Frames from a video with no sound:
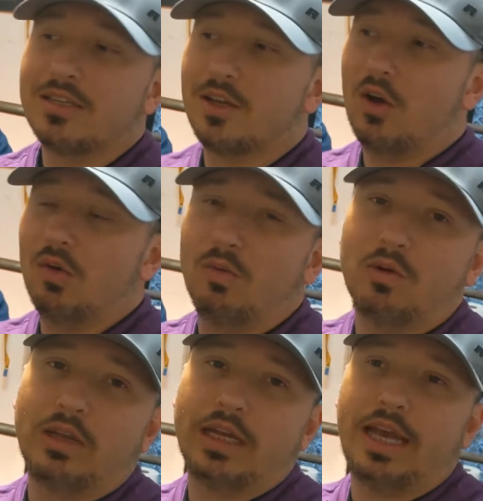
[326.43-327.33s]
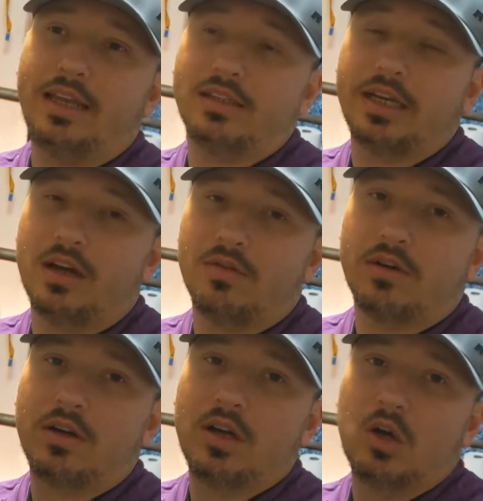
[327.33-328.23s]
so we'll let Kayla take
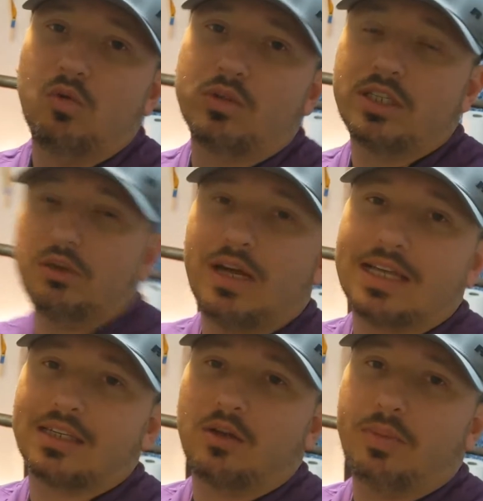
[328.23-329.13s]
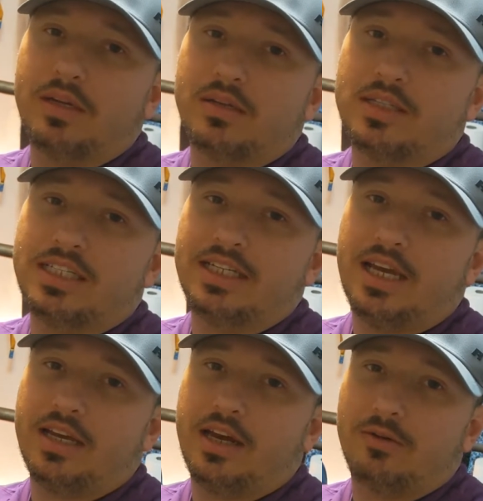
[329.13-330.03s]
over. We'll see you guys in a little bit.
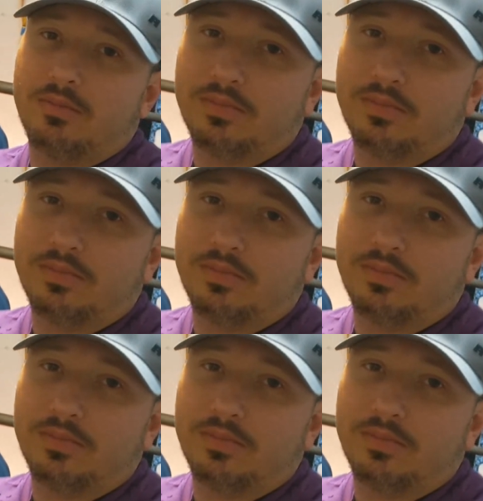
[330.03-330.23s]
ZTK out.